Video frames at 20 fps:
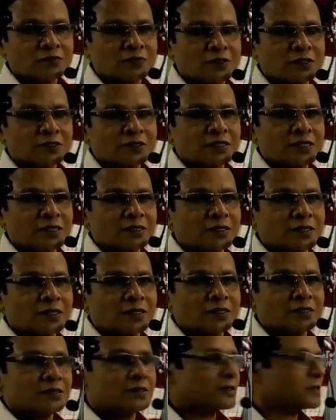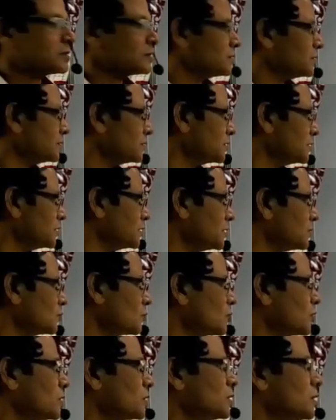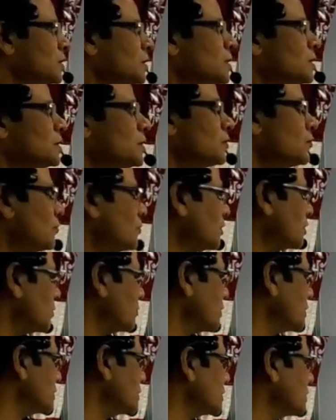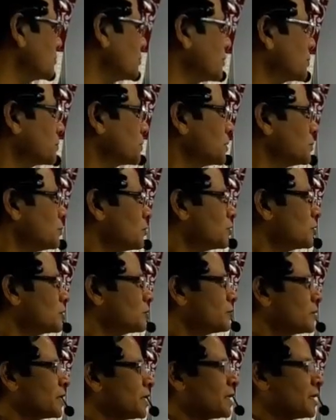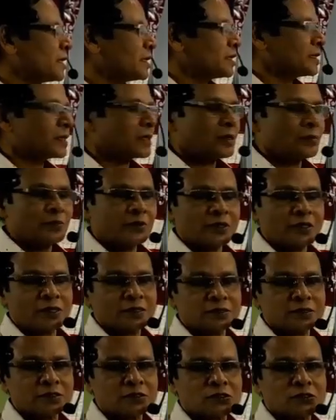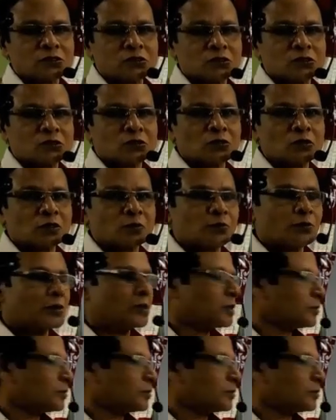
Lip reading: as well as catalyzes, you see that one, the formation of peptide bond by adding amino acids to the growing